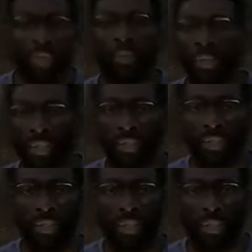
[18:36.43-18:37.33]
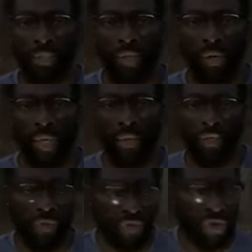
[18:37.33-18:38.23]
about here. Okay,
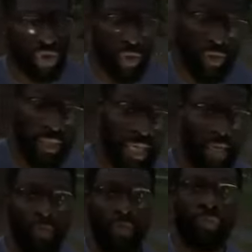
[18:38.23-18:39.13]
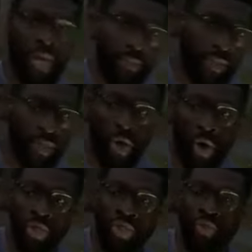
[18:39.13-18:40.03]
because it was a chosen land. It was promised
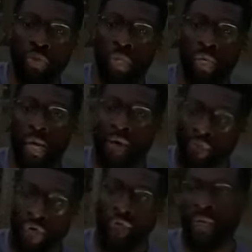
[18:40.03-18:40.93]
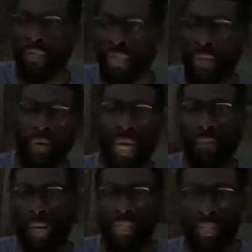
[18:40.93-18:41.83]
onto our forefathers,
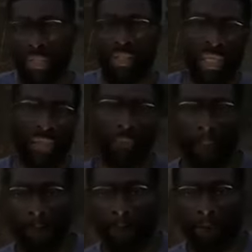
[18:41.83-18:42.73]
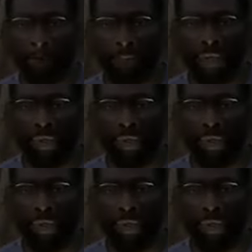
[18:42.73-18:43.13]
Abraham, Isaac, and Jacob. You